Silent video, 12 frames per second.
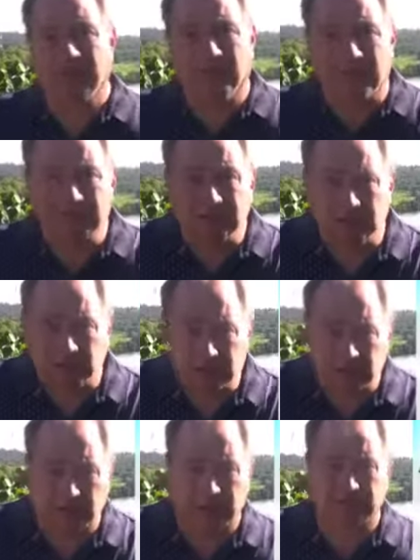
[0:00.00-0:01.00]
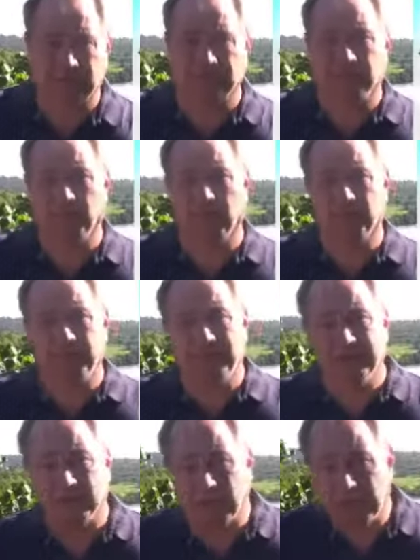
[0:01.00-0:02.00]
customer service department, in
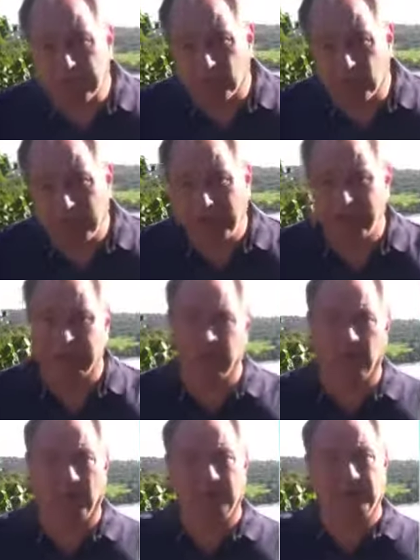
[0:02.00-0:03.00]
their operating department,